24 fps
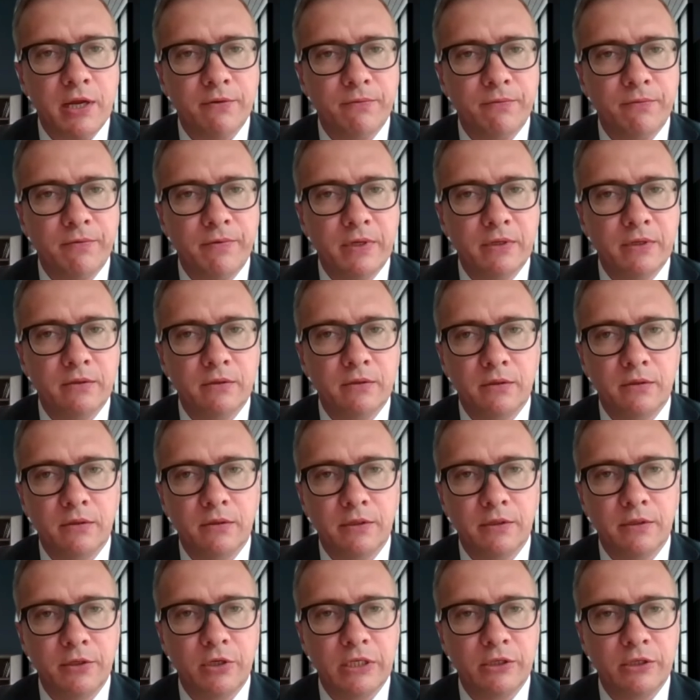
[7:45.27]

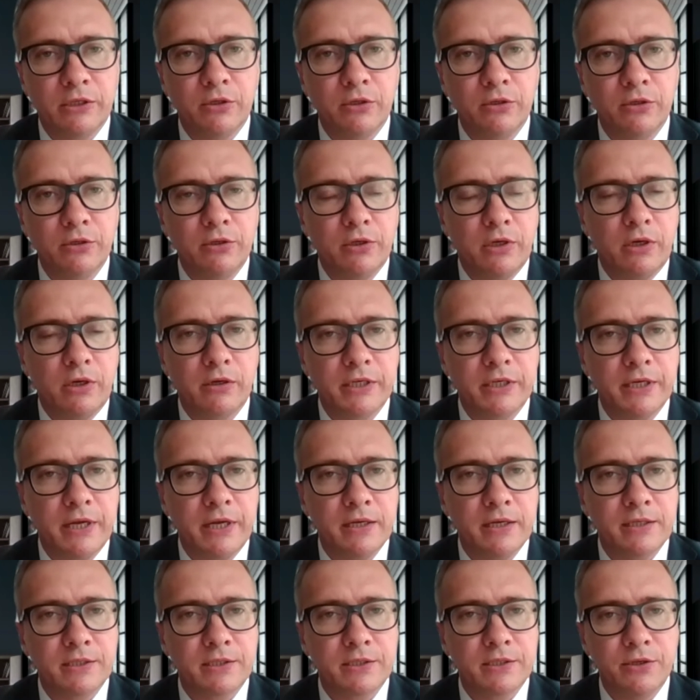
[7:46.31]
You can
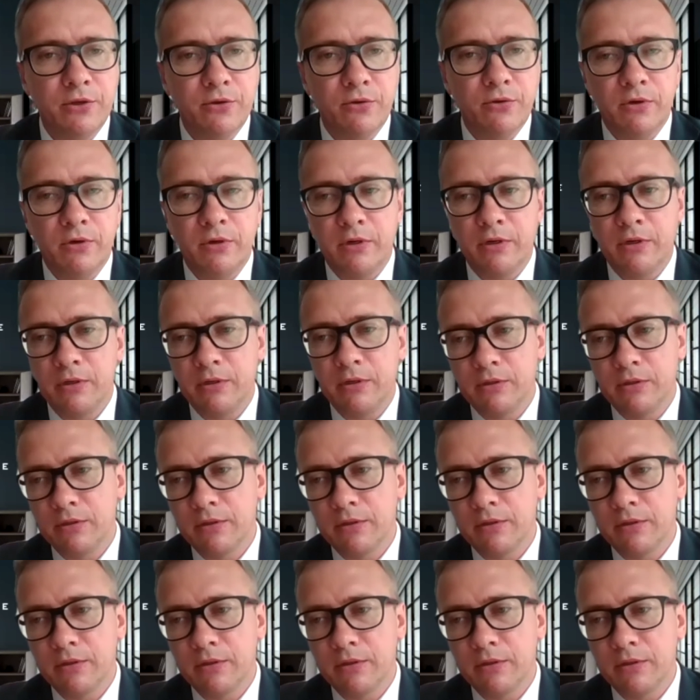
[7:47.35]
organize the